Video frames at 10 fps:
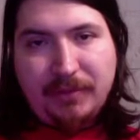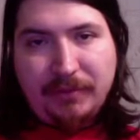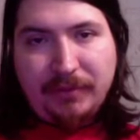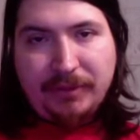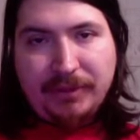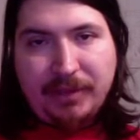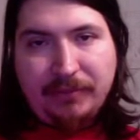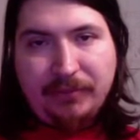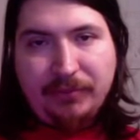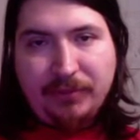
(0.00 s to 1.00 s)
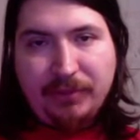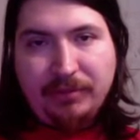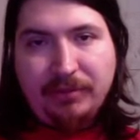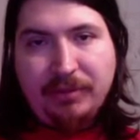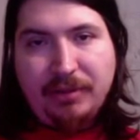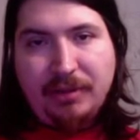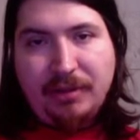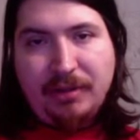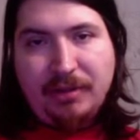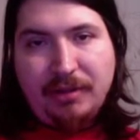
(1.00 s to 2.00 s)
First time for real
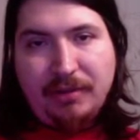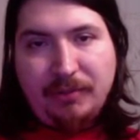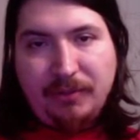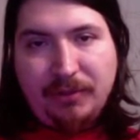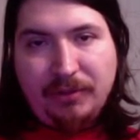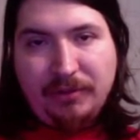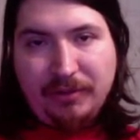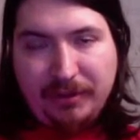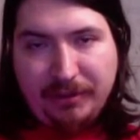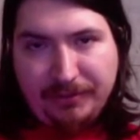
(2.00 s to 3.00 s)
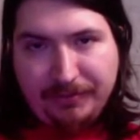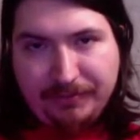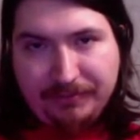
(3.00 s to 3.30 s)
world unity.